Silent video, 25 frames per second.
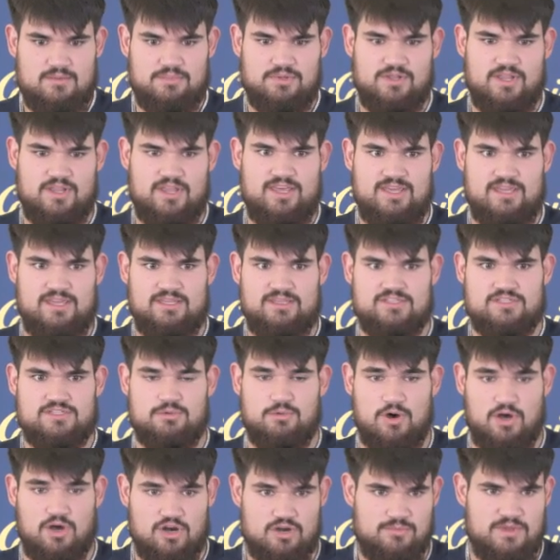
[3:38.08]
playing
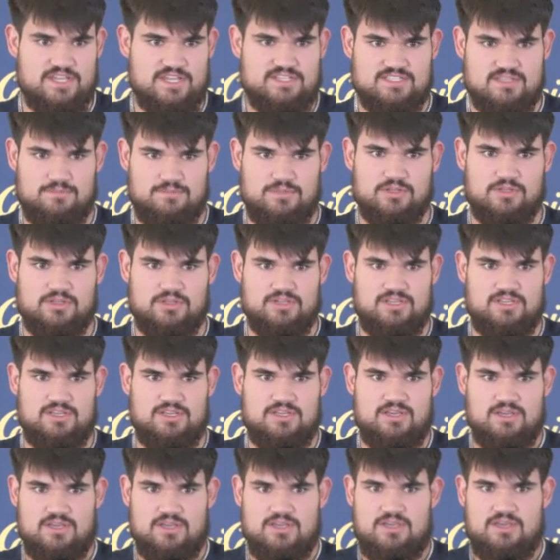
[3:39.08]
to our best
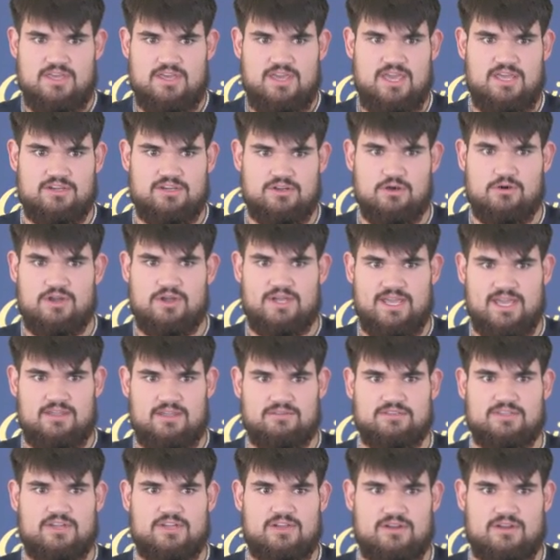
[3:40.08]
ability, and going
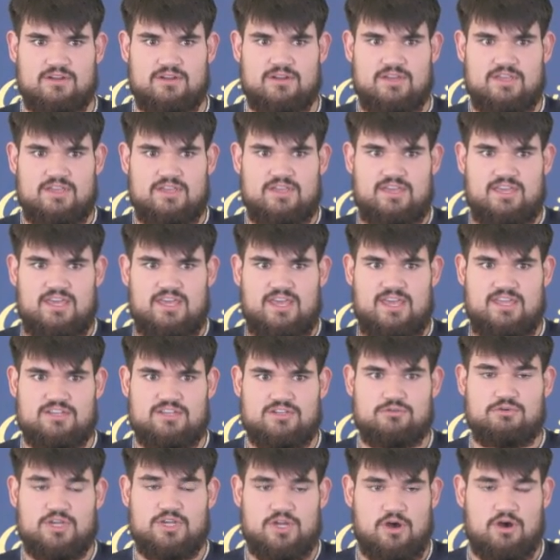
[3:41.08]
out there
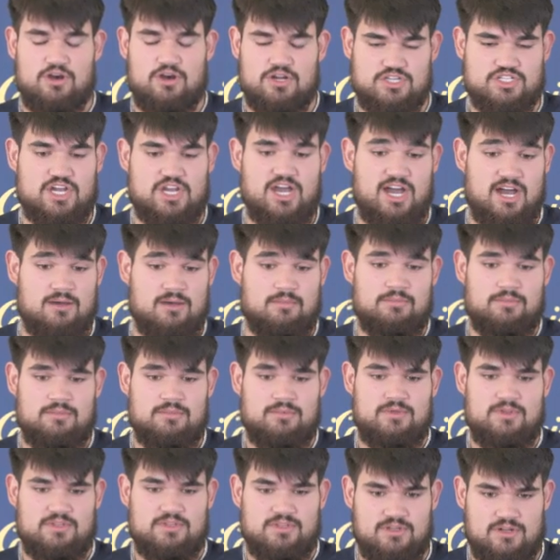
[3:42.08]
and doing our job.
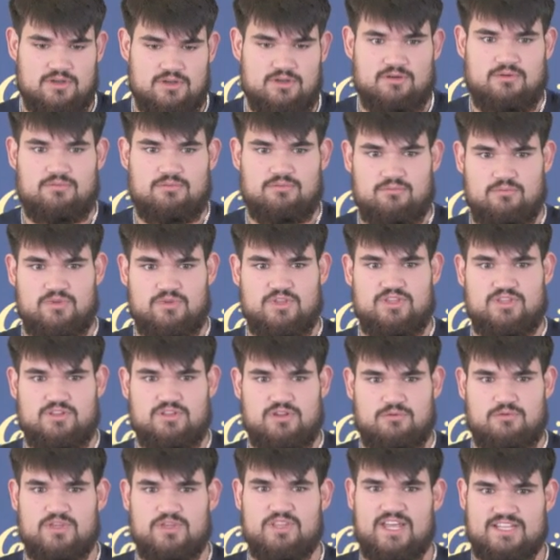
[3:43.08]
You know, we, you
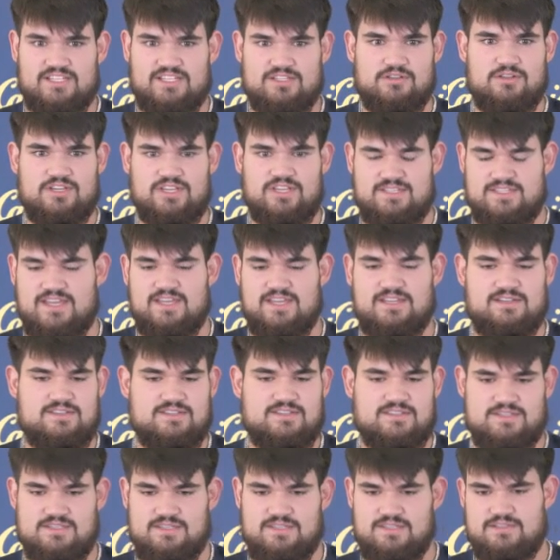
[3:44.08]
know, we like to look at
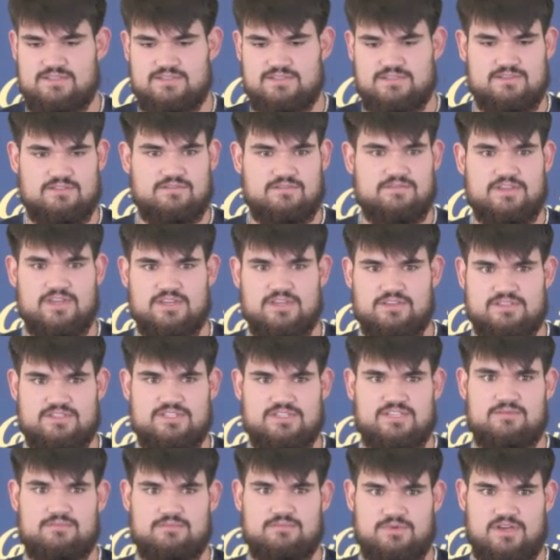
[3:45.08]
tendencies of the other
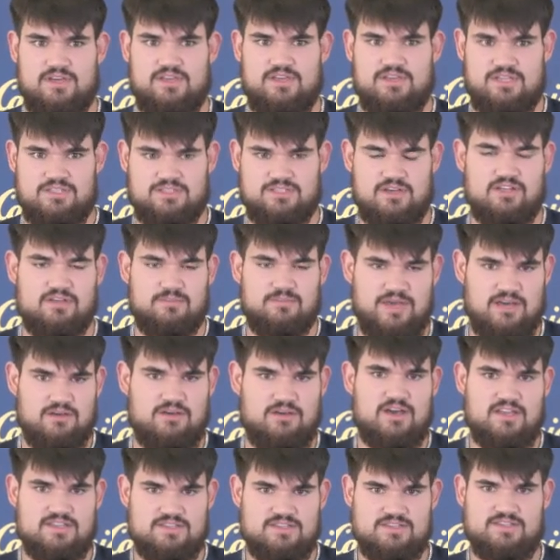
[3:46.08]
team, but it's all about
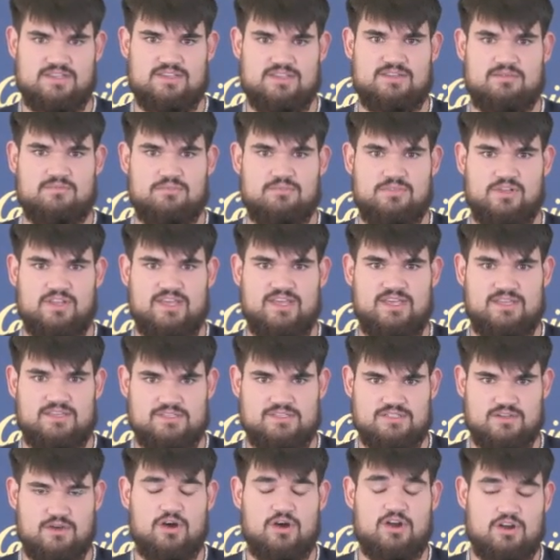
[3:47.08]
us and
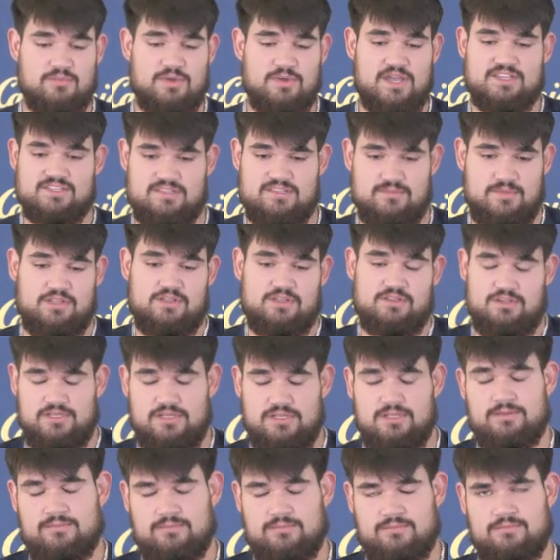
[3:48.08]
playing to our best
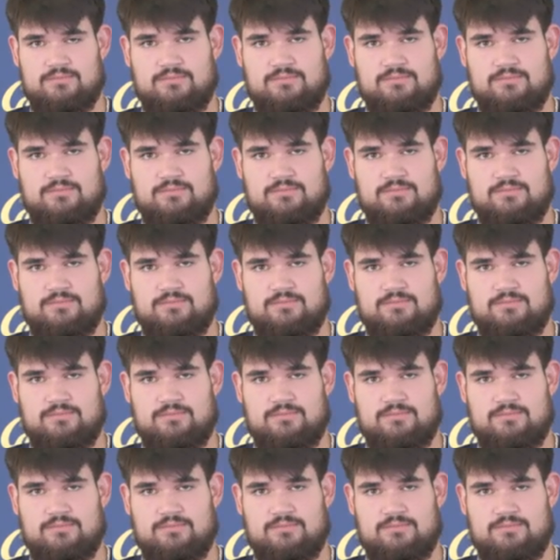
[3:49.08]
ability.